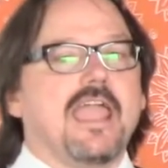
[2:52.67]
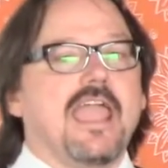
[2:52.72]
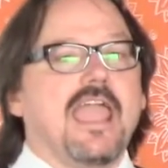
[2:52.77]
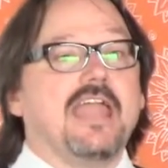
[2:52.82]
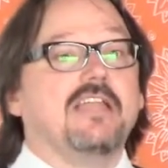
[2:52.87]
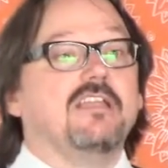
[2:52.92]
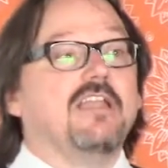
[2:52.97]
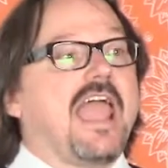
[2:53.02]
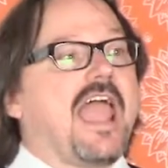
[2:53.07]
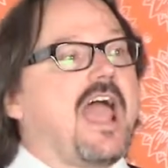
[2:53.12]

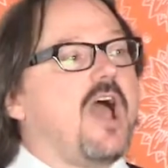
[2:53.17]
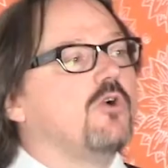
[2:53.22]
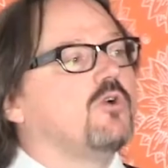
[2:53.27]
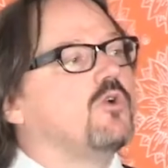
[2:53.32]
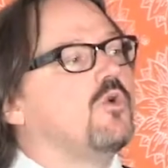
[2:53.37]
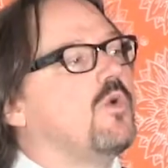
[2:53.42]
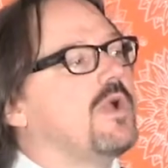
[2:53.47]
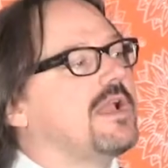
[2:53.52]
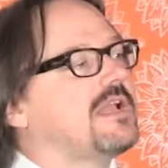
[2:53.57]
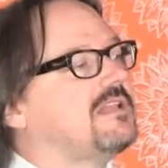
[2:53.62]
and how
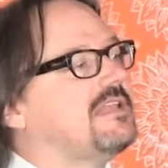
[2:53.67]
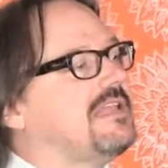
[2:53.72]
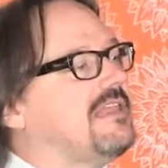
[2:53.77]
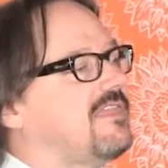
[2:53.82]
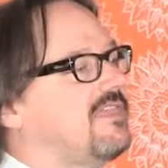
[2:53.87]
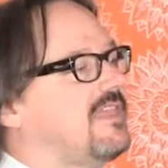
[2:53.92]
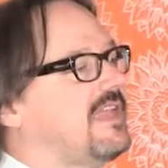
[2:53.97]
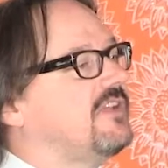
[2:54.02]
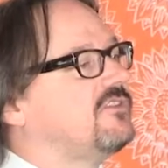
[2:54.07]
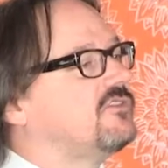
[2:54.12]
quickly
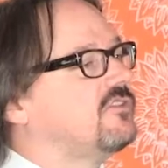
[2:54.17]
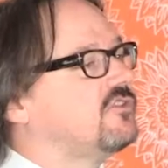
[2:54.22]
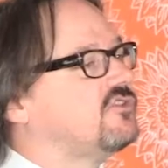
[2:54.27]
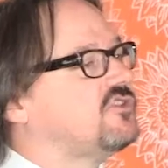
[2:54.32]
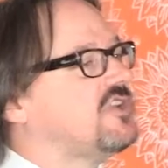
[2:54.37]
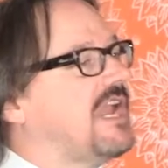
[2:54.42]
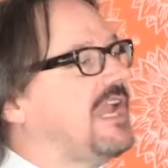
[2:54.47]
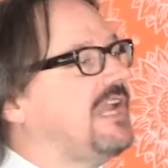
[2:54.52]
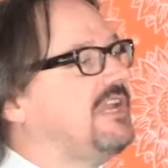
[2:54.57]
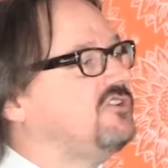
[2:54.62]
things are
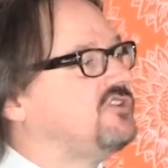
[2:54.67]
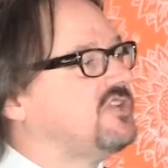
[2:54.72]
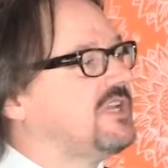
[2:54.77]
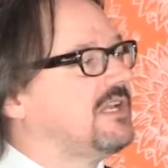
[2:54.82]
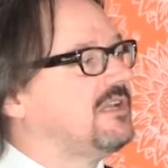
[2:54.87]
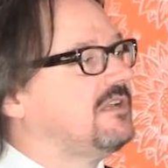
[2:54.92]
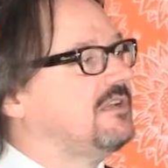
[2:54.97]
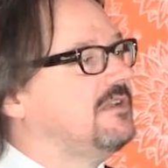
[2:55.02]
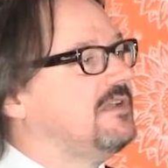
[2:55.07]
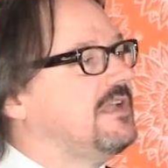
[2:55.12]

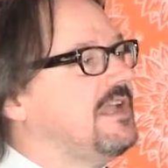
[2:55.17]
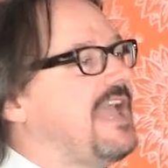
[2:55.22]
changing.